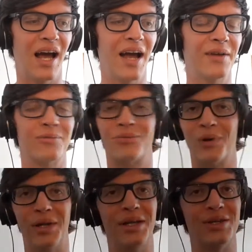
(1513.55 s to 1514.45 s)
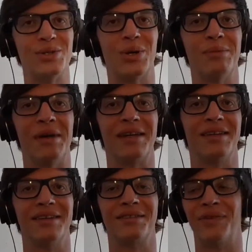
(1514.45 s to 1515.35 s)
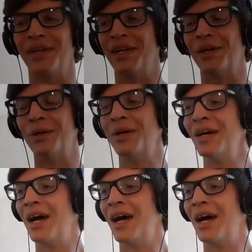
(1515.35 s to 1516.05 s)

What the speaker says: I really enjoyed making this video.